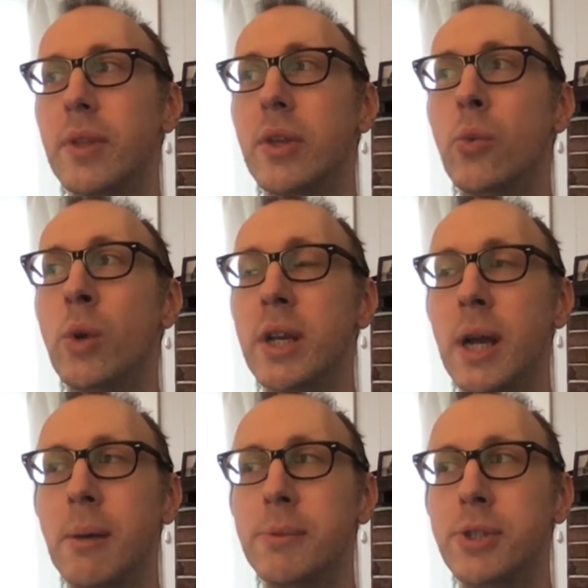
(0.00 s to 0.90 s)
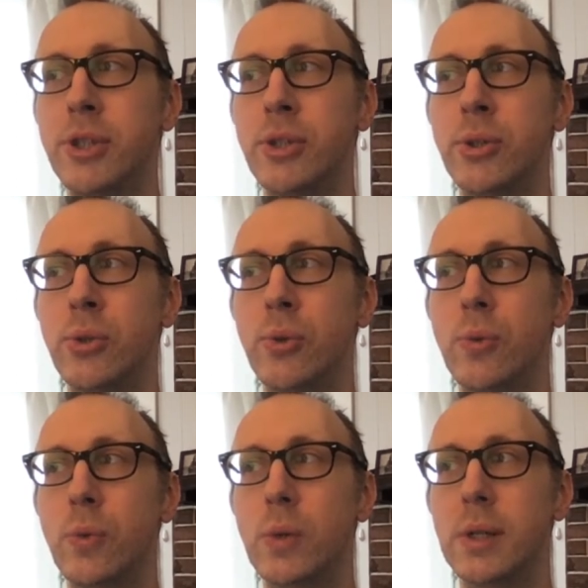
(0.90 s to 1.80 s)
when it comes to
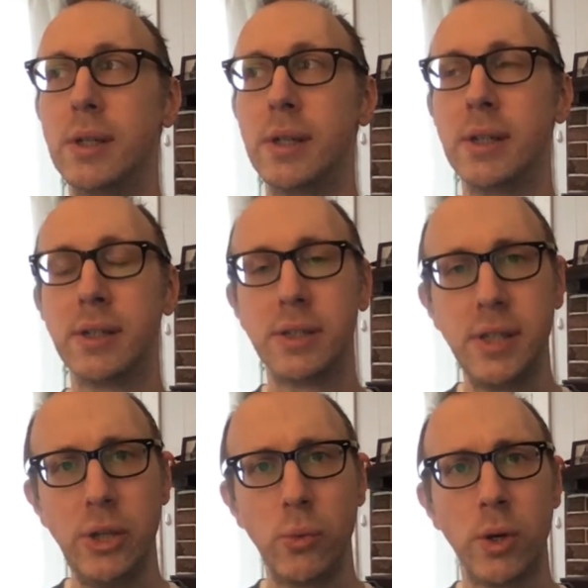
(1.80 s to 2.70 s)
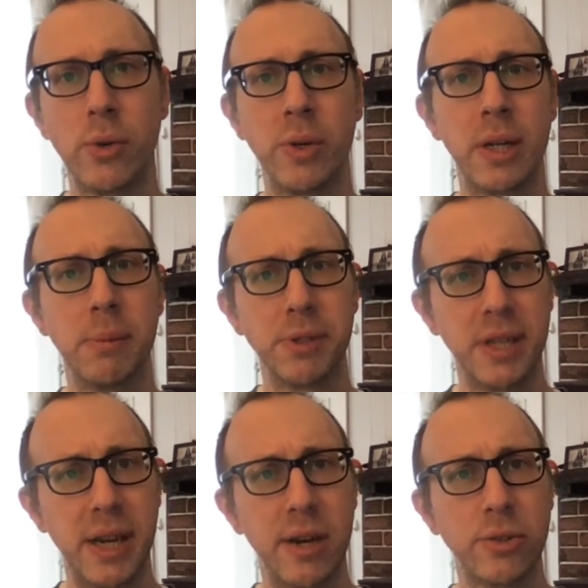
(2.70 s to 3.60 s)
scene work, when it comes to
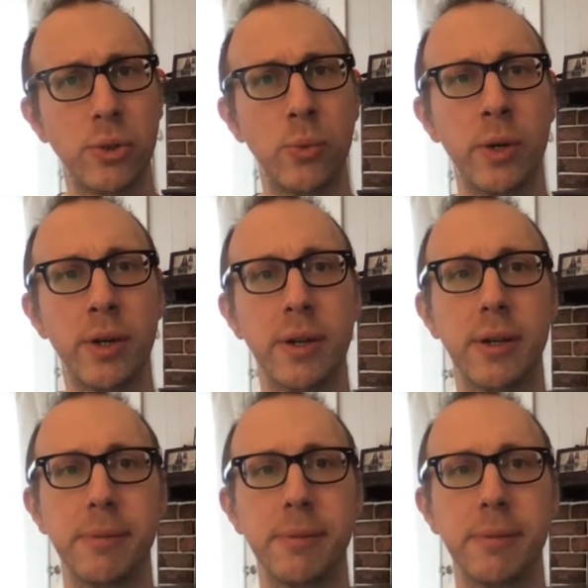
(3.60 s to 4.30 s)
character work,